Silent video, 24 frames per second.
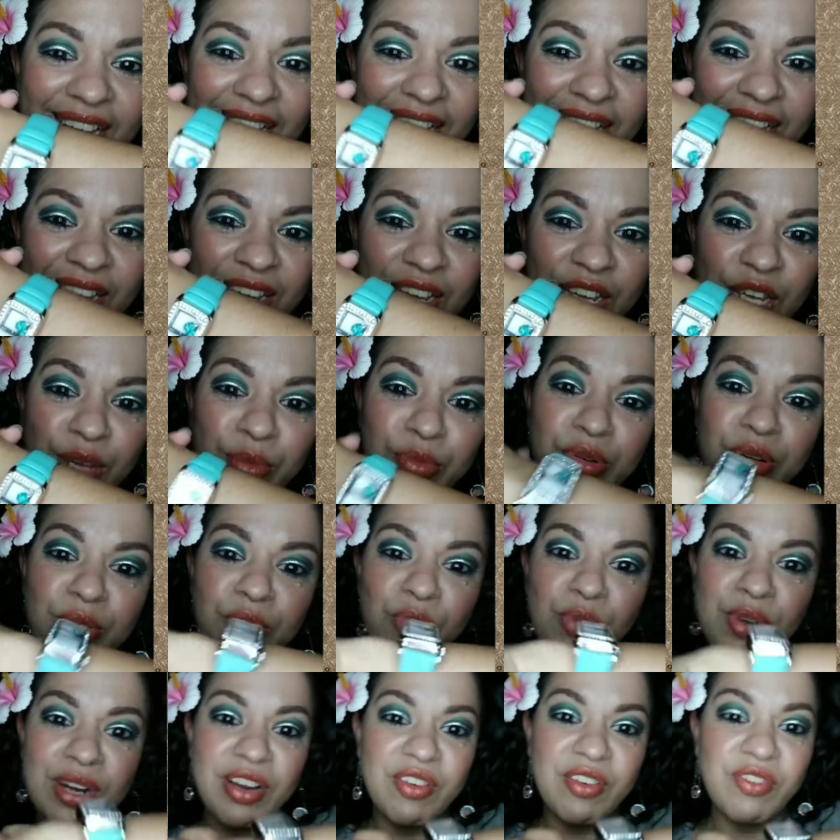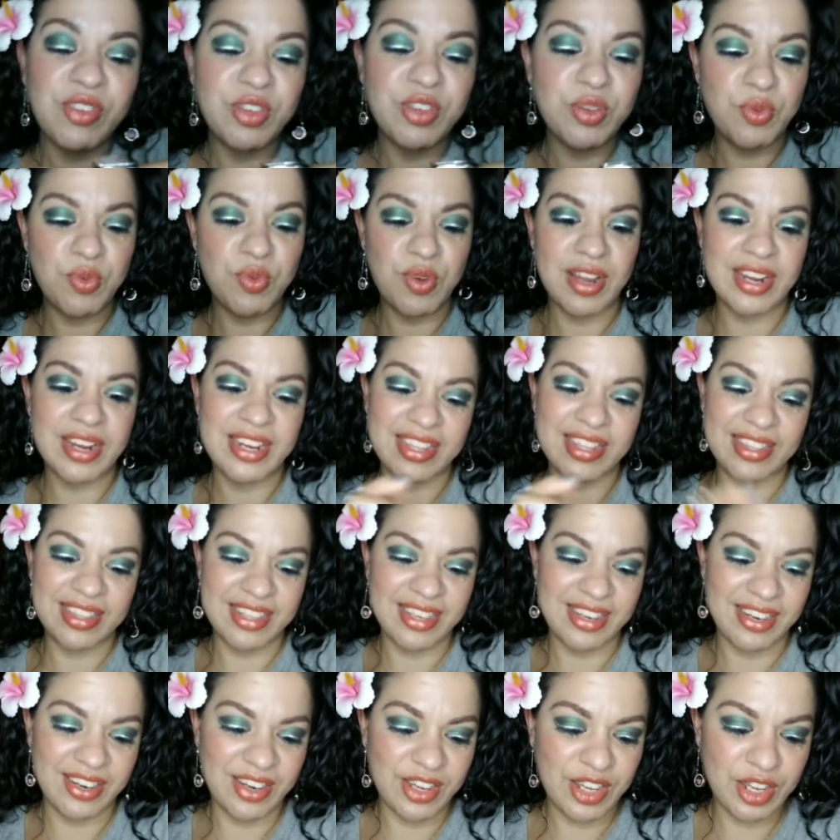You can put whatever you want in
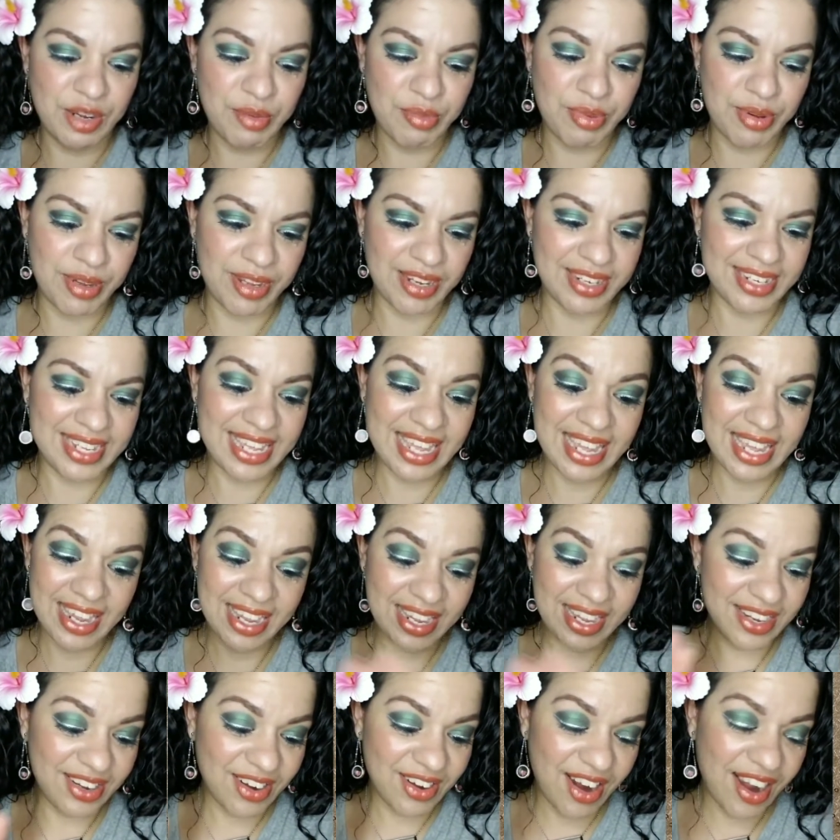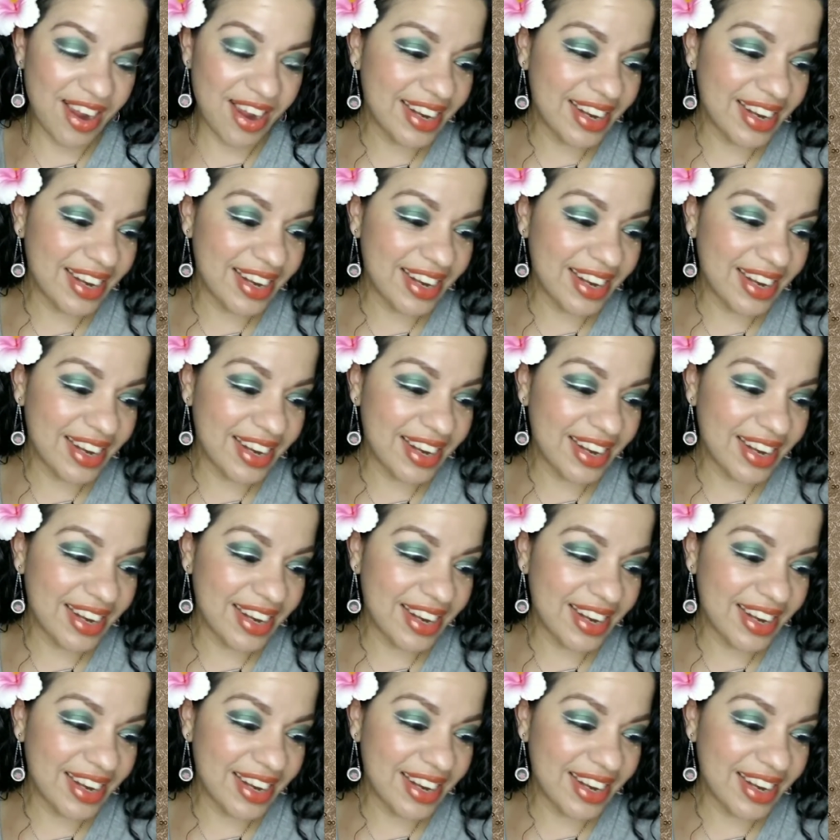there. You can put cotton